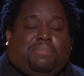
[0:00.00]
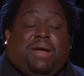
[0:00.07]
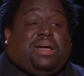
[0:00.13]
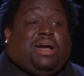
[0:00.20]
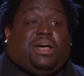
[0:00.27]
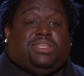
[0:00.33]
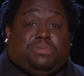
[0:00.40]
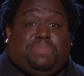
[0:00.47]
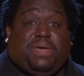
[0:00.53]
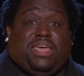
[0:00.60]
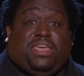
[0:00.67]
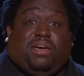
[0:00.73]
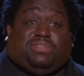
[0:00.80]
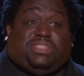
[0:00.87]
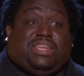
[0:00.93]
My cousin
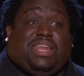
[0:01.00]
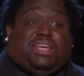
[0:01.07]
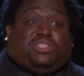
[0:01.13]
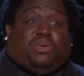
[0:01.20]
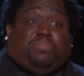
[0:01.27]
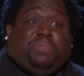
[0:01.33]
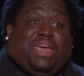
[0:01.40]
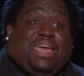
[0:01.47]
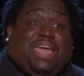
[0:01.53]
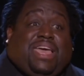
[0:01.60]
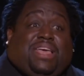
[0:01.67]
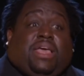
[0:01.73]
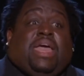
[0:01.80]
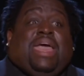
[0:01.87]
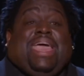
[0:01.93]
big, you ever see niggas so big,
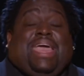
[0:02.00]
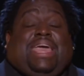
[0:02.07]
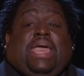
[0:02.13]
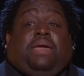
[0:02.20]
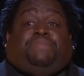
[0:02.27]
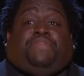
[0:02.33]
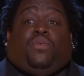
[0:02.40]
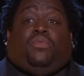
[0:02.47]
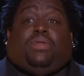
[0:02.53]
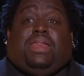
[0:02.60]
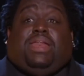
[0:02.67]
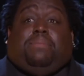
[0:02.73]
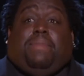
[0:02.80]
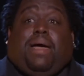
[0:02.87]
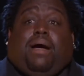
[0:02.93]
he keep
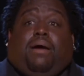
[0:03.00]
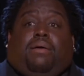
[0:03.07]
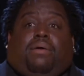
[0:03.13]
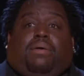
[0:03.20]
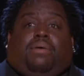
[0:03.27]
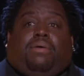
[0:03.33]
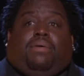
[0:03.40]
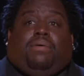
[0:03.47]
food in his mouth?